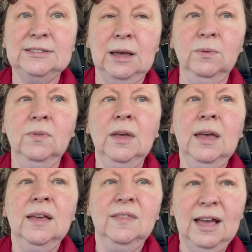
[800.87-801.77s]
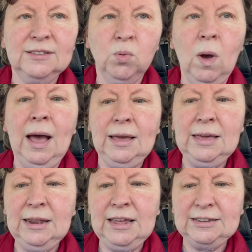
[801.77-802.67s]
So that's why
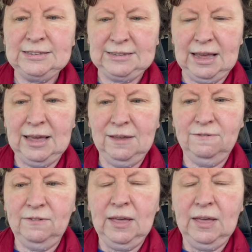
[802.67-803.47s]
it is safe.